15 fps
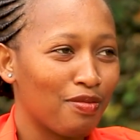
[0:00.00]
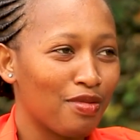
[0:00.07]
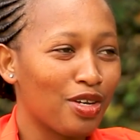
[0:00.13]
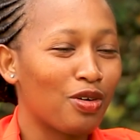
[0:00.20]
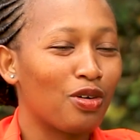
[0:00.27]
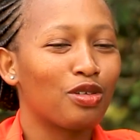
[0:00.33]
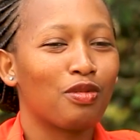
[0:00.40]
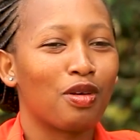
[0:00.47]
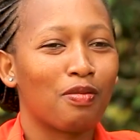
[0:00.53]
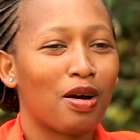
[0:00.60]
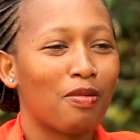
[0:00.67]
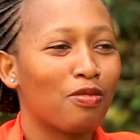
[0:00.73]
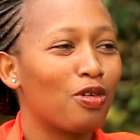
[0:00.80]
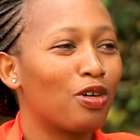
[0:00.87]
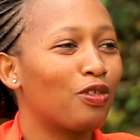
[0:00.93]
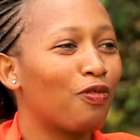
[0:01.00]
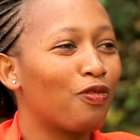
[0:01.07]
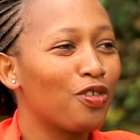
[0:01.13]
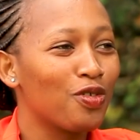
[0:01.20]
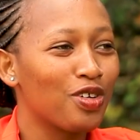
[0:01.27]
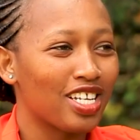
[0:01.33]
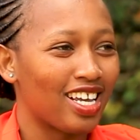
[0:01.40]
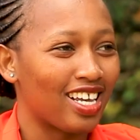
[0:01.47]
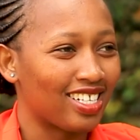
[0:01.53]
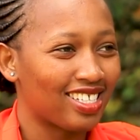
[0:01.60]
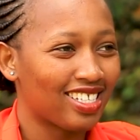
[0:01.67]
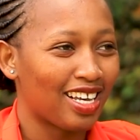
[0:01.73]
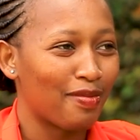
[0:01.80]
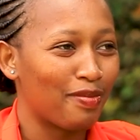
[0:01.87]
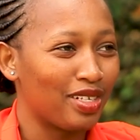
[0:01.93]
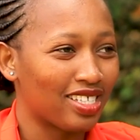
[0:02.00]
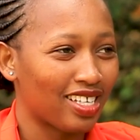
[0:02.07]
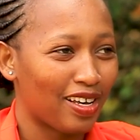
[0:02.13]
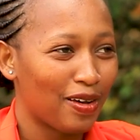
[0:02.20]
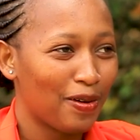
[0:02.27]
Because my mom got furious, kabisa.